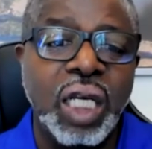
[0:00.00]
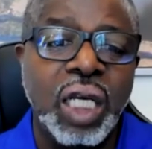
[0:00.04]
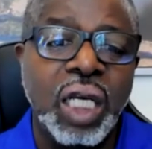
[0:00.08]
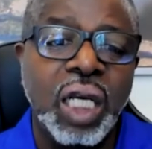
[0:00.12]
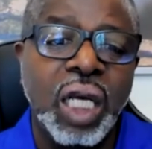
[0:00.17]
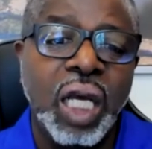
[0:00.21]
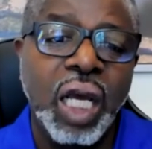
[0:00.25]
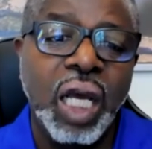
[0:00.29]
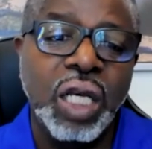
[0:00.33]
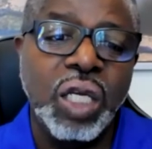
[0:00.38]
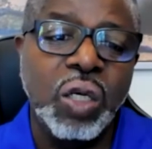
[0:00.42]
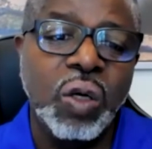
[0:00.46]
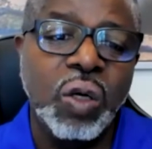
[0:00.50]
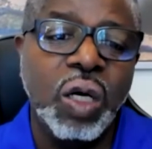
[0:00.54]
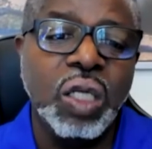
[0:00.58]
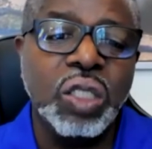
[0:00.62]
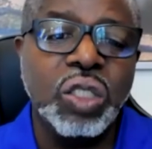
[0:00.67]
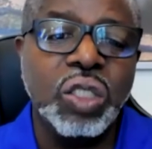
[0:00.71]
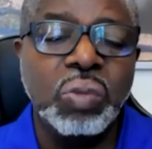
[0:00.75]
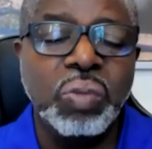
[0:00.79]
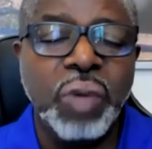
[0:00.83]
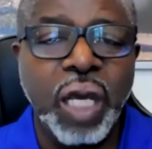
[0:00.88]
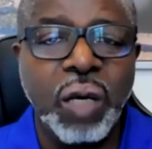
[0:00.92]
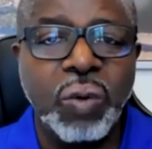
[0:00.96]
And you also
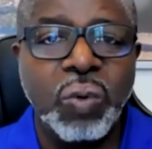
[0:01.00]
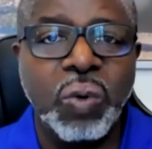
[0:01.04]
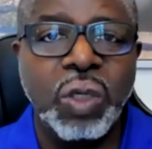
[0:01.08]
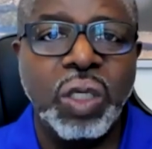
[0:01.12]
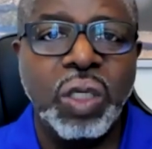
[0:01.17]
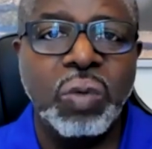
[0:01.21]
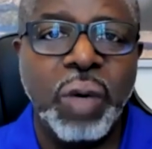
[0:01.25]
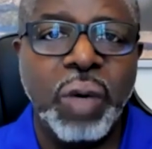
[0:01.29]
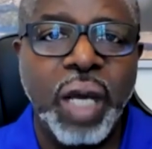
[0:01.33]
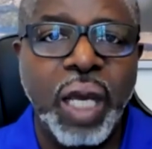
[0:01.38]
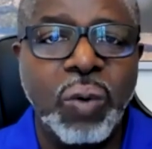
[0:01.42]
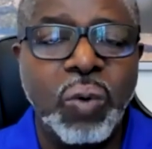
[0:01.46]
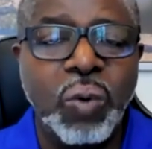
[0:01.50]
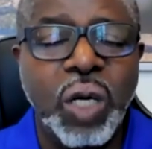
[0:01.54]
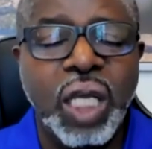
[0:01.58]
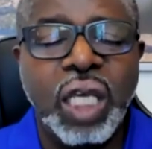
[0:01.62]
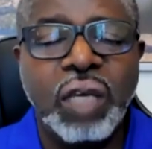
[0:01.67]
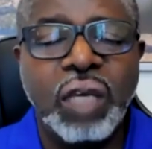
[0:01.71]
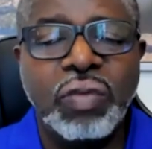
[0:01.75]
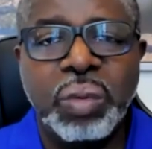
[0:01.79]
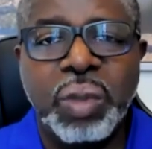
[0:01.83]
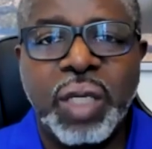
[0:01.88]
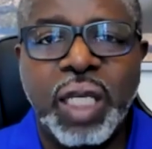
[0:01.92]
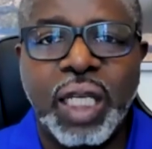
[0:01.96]
might want to give them
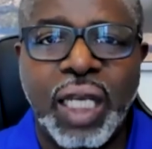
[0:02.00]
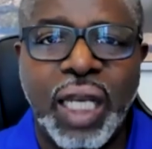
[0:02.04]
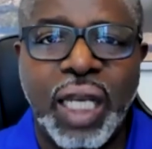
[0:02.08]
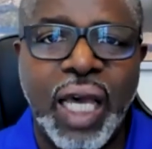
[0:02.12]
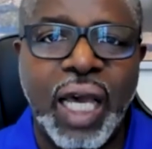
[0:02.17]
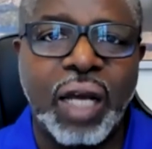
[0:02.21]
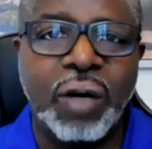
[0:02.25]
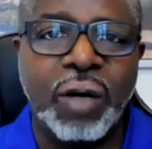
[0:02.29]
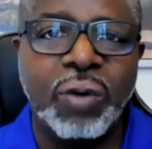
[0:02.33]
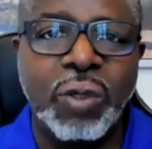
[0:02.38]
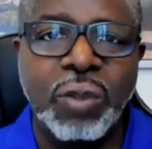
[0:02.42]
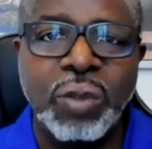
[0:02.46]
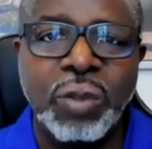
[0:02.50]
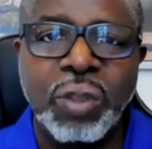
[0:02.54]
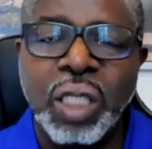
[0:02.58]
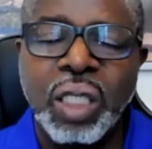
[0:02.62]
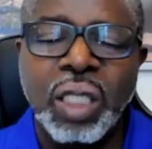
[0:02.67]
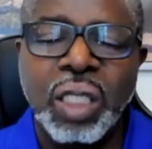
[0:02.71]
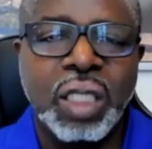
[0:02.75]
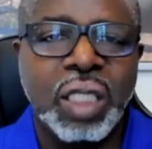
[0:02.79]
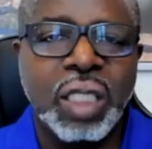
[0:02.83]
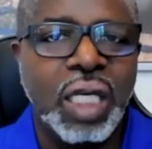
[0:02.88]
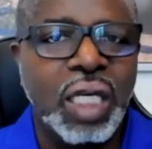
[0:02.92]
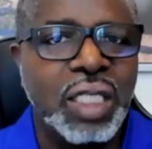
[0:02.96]
collateral,
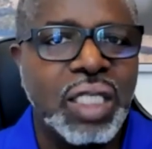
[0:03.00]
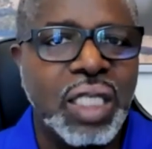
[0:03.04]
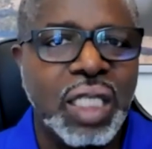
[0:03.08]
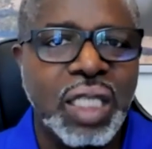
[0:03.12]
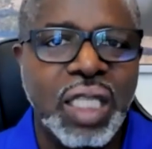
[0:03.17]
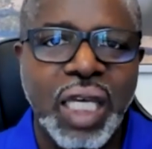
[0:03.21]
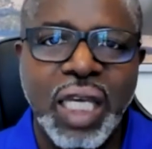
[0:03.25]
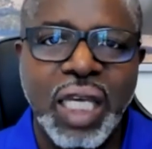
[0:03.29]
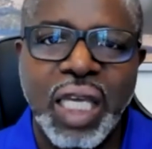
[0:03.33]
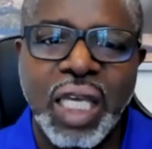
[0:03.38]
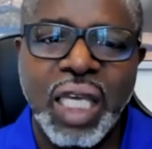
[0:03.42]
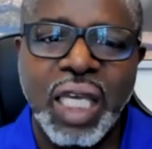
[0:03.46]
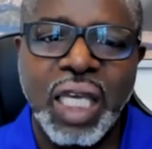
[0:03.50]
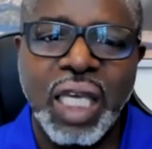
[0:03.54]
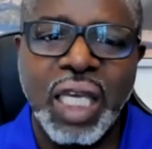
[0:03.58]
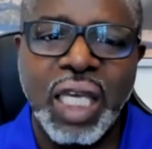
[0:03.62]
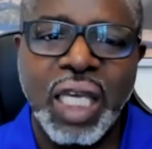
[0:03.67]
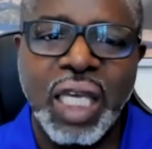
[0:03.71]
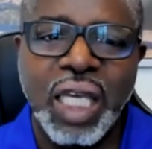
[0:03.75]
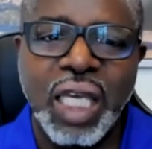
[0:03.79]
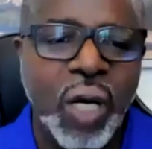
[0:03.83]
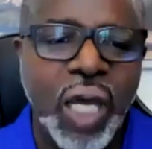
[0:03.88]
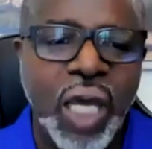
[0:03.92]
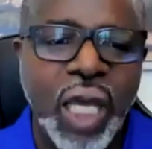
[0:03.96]
things that they can give
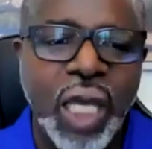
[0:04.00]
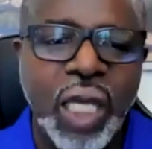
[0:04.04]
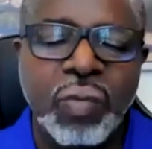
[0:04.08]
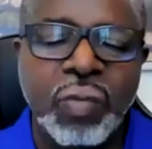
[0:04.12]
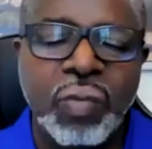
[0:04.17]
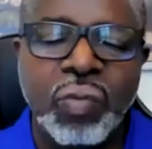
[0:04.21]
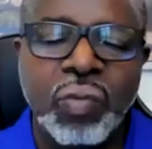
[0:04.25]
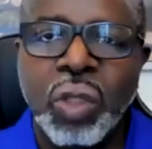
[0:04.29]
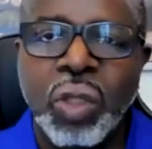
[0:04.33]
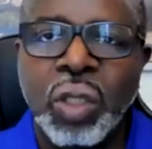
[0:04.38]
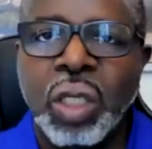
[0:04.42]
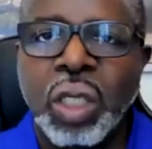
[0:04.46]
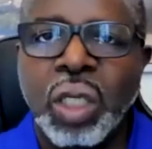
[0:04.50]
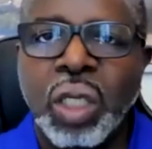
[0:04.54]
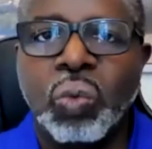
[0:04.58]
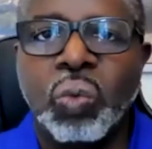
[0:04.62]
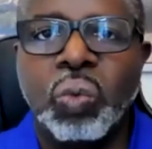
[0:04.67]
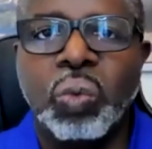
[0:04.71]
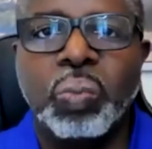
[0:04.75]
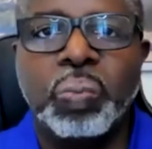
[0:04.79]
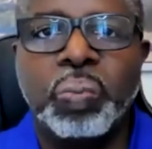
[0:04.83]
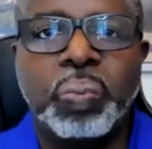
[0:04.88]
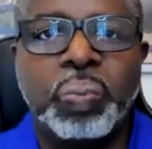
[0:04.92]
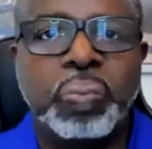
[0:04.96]
away,
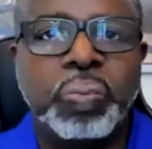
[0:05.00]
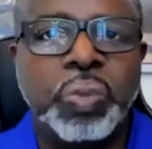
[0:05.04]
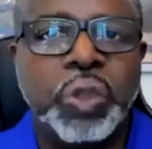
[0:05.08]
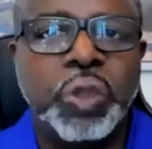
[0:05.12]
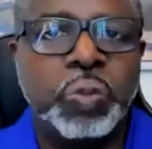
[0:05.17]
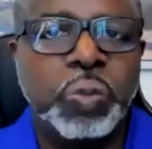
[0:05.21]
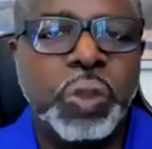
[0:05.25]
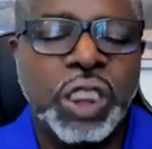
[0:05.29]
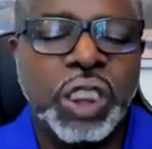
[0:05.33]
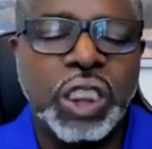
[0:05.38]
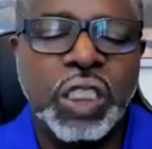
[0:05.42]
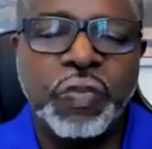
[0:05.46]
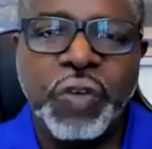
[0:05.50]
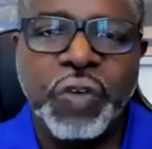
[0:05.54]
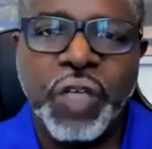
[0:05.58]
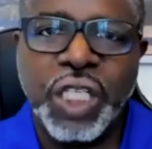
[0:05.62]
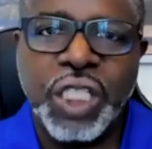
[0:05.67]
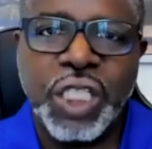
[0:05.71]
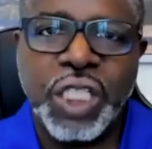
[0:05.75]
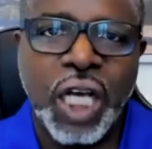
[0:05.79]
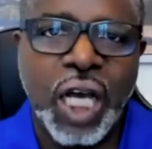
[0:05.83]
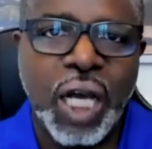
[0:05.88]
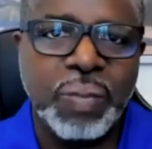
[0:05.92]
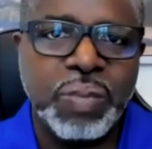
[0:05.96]
specific
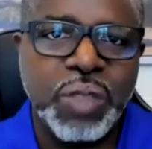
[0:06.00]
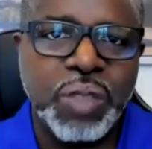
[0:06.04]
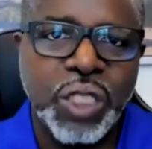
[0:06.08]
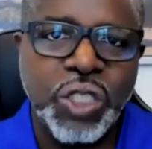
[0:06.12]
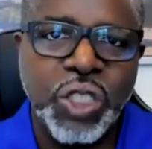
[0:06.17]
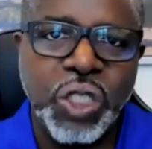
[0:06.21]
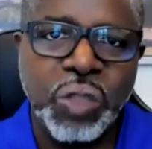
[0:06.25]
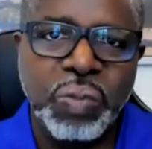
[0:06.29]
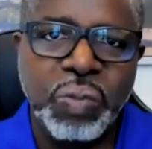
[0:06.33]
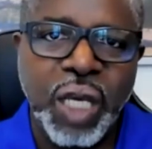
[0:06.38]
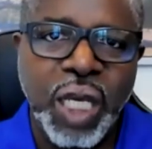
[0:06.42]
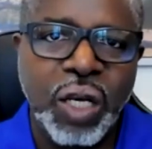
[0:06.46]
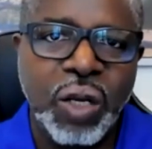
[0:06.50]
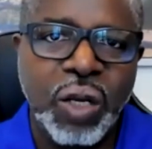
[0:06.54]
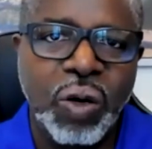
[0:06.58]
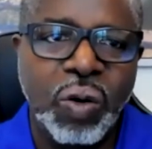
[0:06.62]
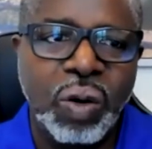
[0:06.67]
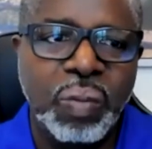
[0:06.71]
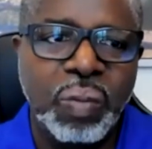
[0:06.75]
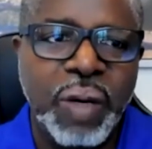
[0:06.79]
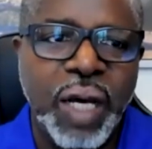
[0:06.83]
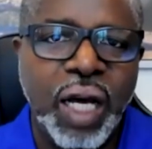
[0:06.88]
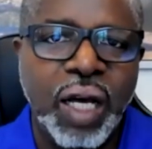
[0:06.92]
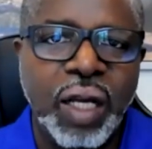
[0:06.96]
jobs that you may know
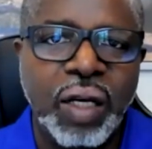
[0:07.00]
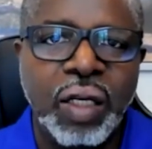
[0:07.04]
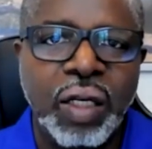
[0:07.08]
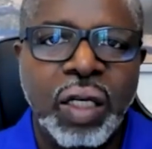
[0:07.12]
about.